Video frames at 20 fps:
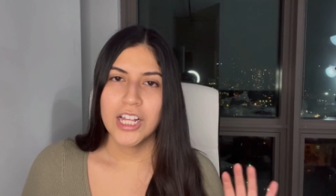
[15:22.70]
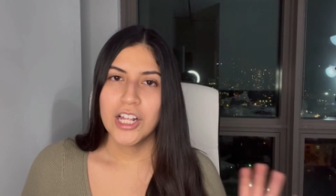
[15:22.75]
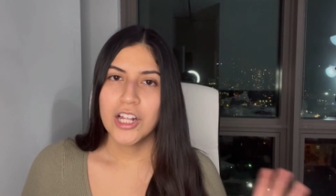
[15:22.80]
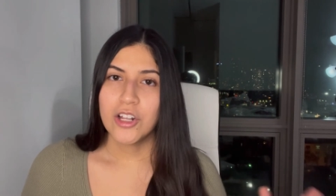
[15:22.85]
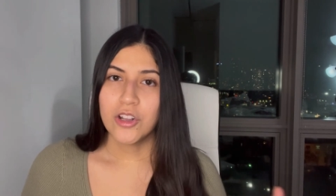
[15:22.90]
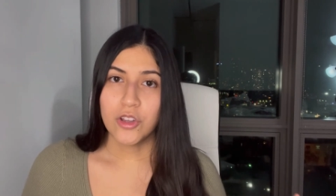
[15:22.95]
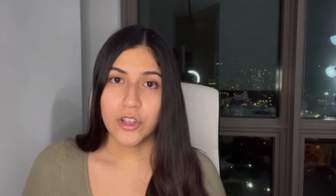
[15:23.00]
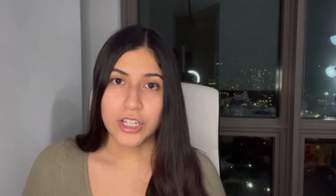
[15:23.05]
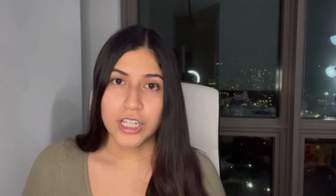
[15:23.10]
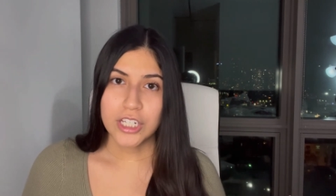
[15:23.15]

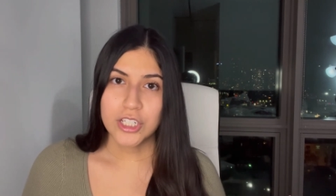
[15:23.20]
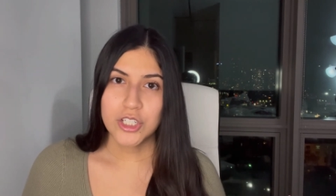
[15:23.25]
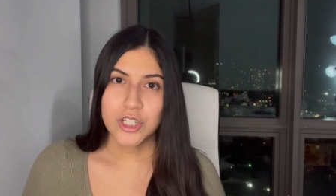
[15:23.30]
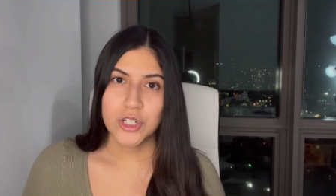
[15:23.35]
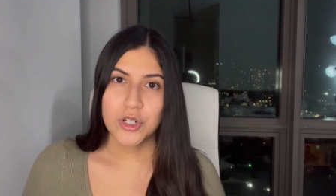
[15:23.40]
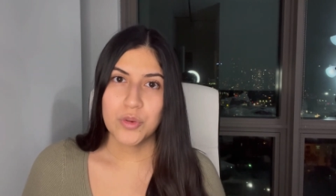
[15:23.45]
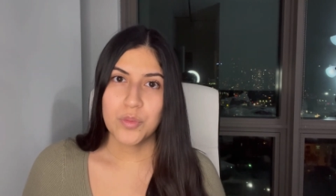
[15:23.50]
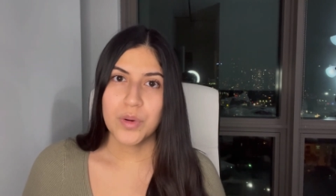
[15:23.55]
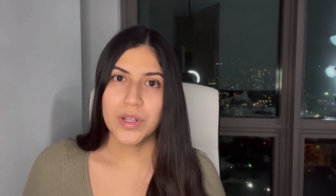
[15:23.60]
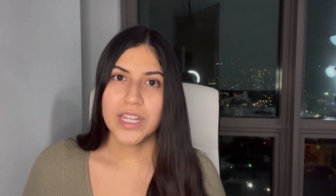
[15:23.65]
looking
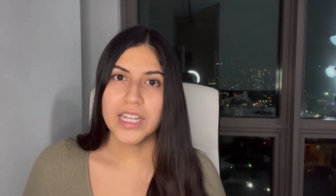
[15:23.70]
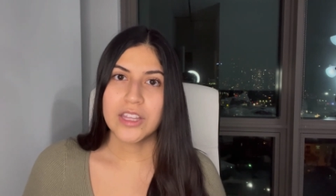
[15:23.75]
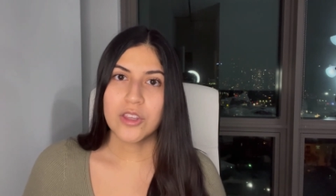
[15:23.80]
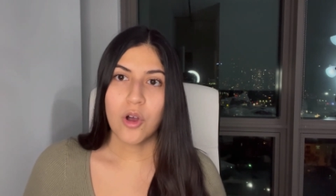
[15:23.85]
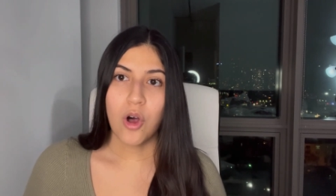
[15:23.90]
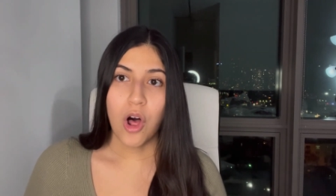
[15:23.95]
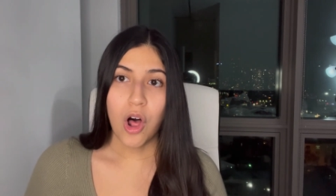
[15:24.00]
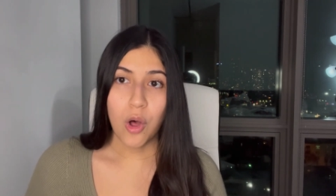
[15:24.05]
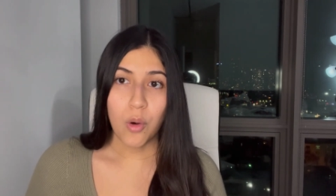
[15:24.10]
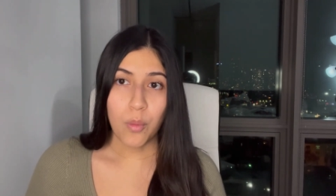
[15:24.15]
shoe, but like the
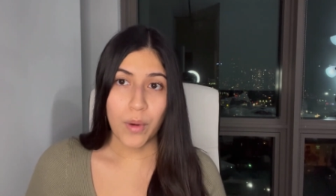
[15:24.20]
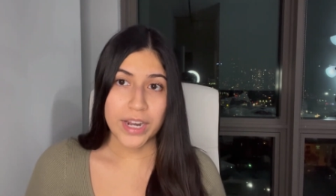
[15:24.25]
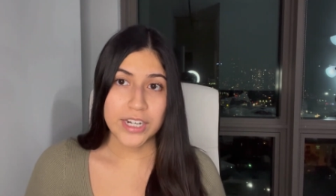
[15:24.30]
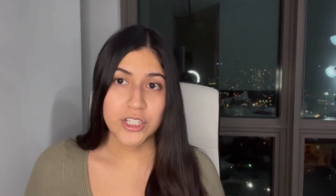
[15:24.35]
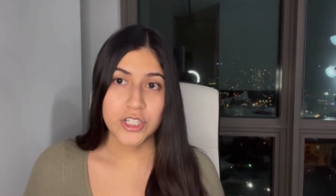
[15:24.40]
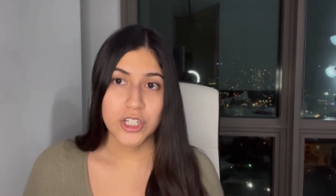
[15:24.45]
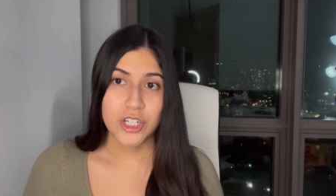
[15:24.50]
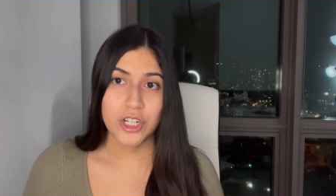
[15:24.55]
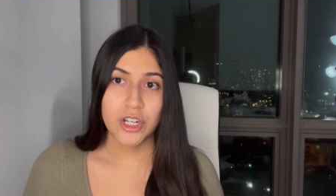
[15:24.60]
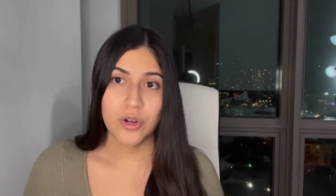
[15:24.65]
all white
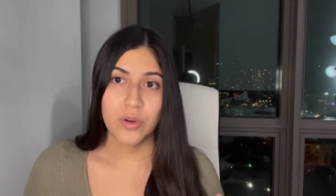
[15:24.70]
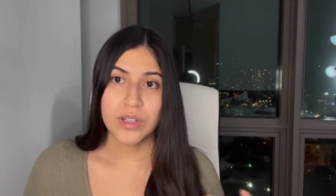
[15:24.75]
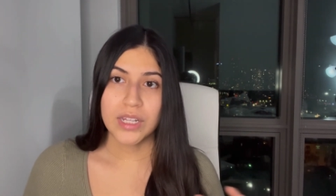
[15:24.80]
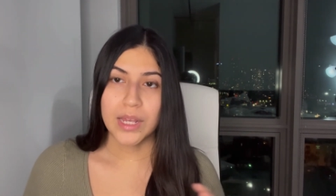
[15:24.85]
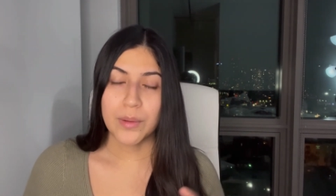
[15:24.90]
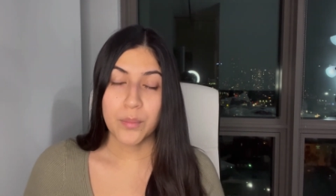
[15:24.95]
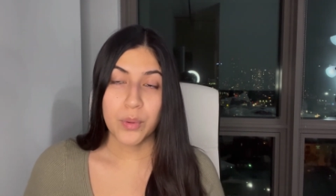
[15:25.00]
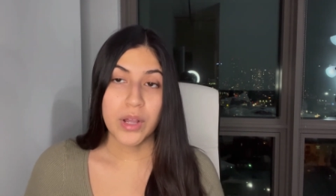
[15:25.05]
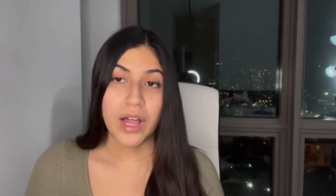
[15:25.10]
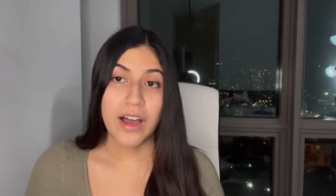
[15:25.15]
shoe and
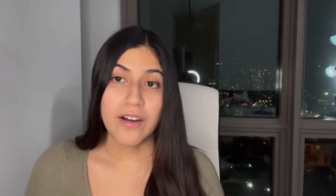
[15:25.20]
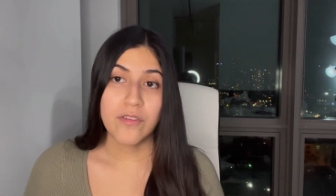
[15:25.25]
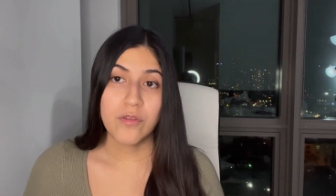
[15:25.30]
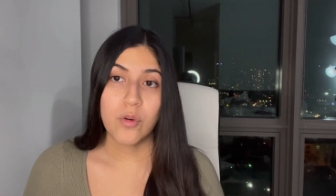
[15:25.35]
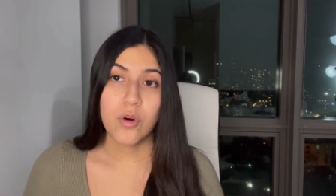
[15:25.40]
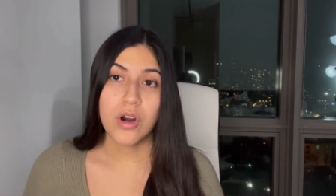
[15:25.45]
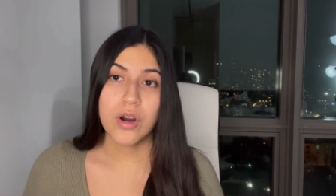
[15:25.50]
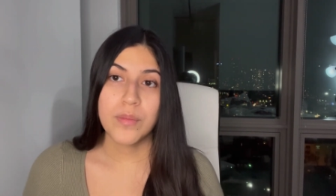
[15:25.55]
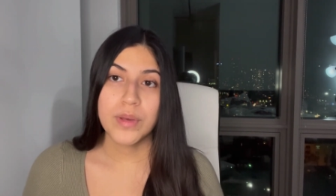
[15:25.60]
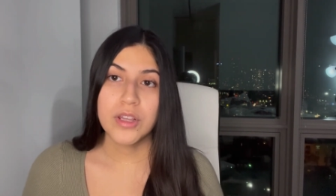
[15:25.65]
like
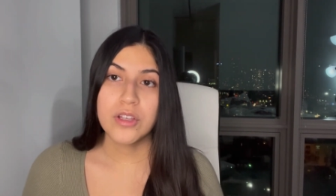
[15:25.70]
platform.